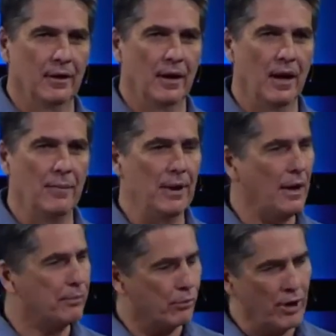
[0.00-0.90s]
Um, and I
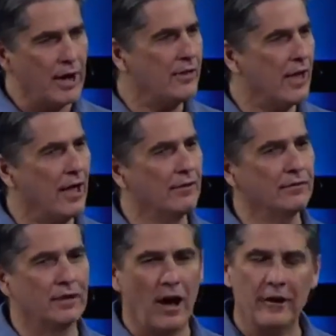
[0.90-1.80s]
pray
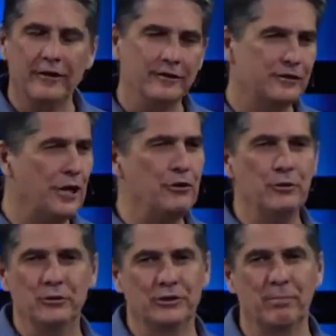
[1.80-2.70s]
that God
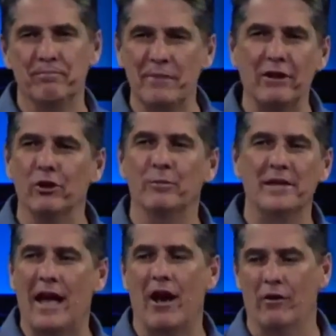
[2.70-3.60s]
continues to mellow
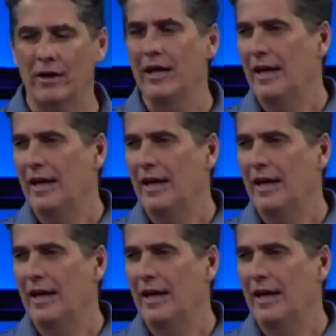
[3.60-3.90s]
me out